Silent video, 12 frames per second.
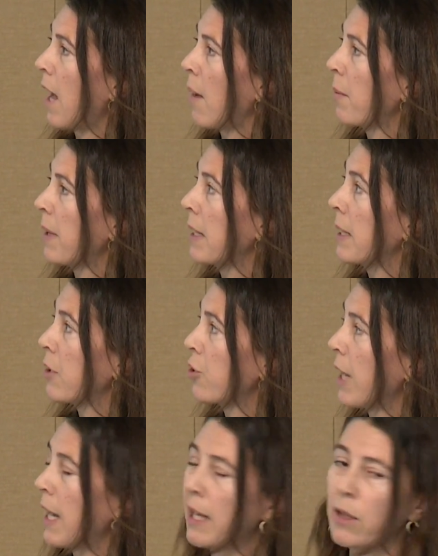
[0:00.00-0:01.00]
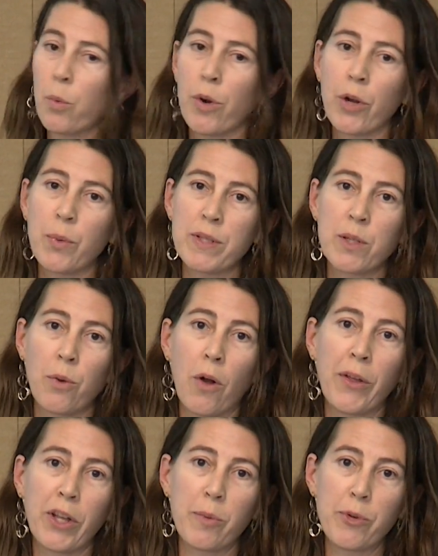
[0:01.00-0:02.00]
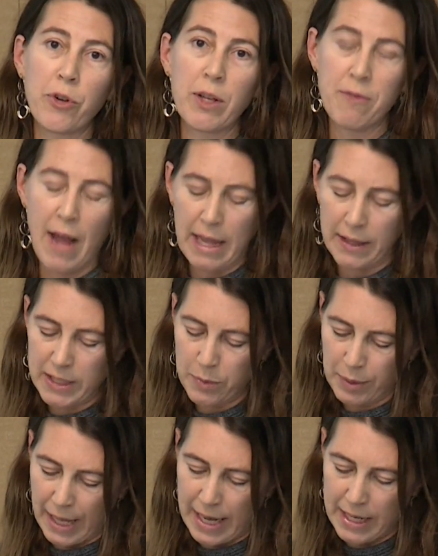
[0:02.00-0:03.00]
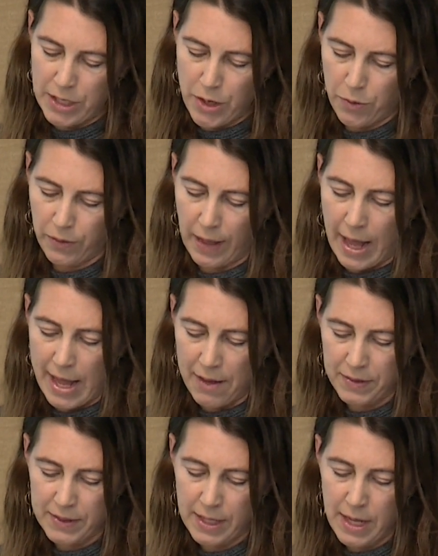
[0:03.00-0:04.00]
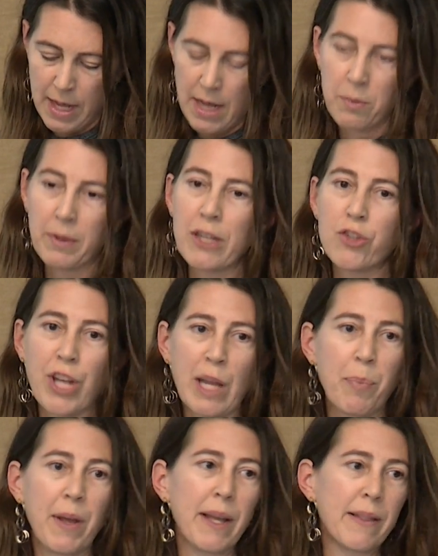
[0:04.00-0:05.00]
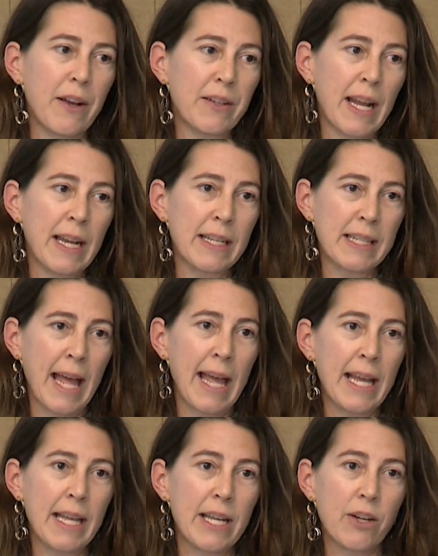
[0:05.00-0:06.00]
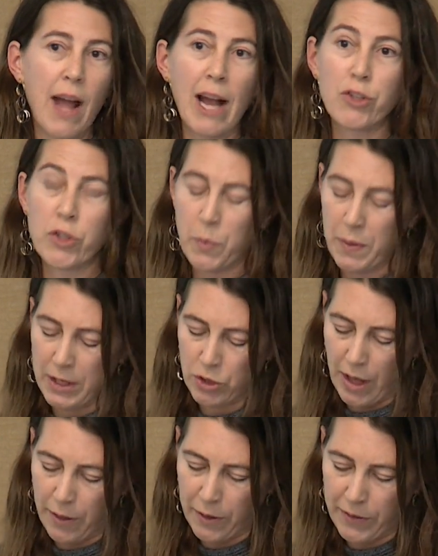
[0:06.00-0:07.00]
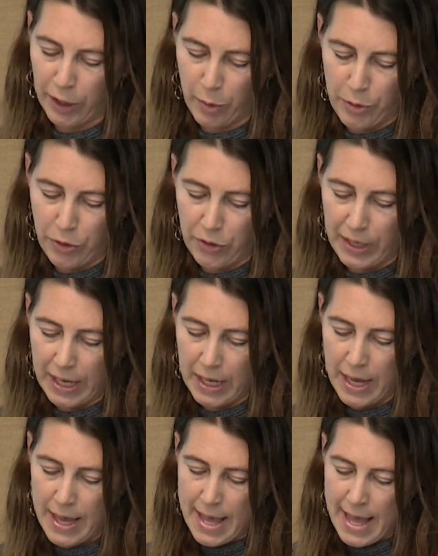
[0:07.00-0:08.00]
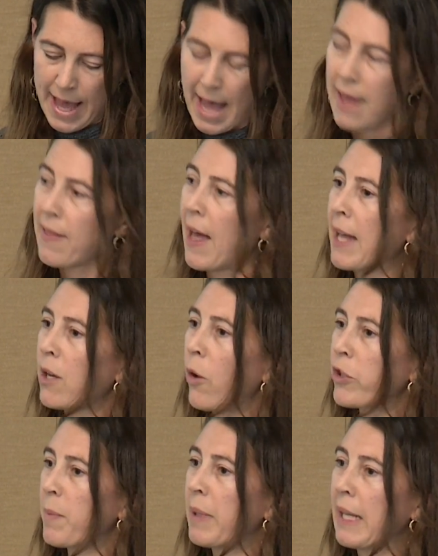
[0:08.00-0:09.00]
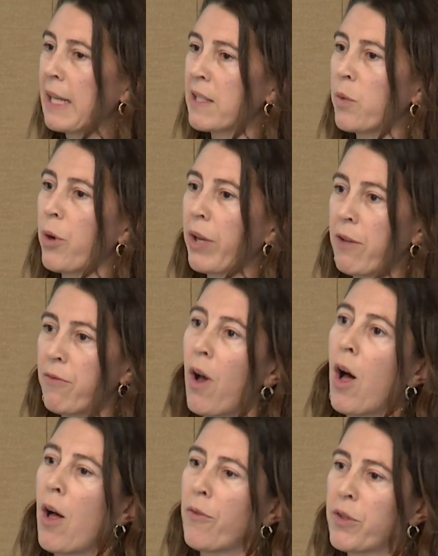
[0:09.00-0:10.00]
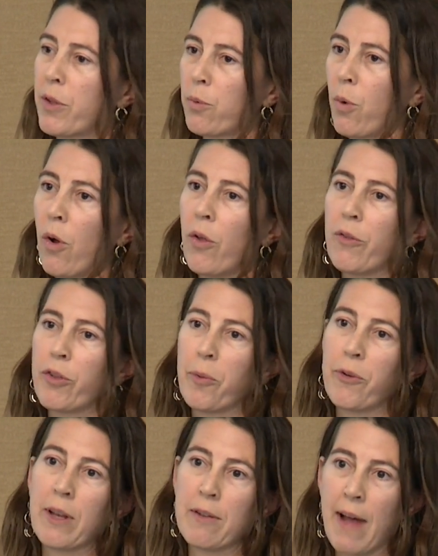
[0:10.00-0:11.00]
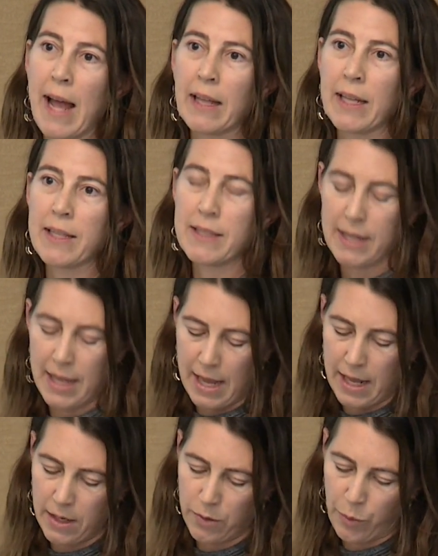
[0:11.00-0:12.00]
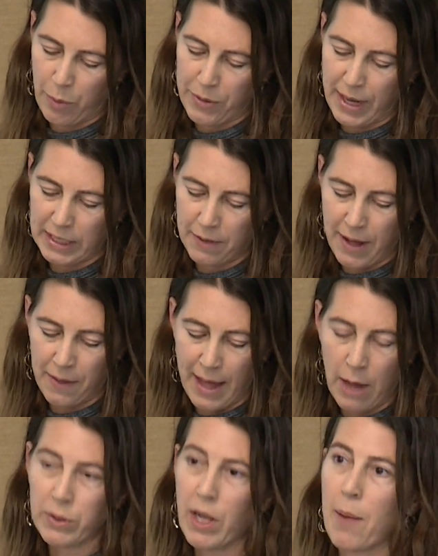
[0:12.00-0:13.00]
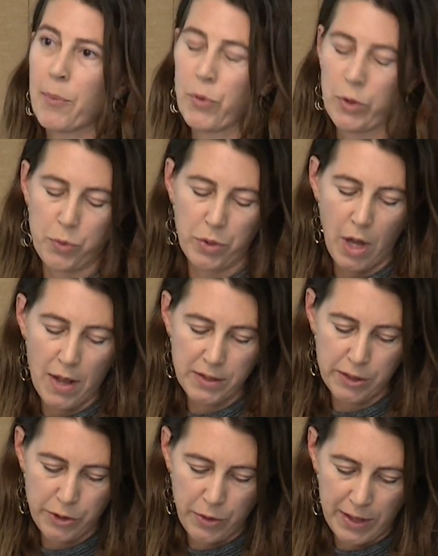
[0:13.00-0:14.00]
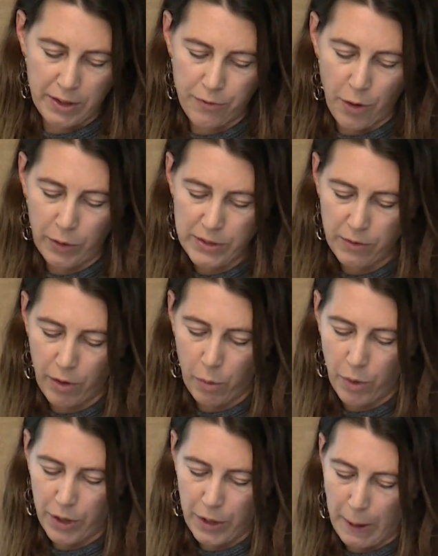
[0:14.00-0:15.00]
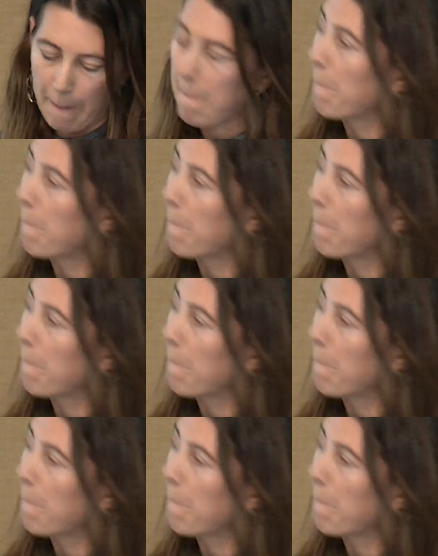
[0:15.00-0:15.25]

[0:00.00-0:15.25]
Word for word: um, in initiating the work was the role that community violence played in youth lives in really shaping their day to day interactions with each other in the community. And then ultimately, as the work evolved, the role of community violence in reproductive health outcomes, which were constituting the focus of our work.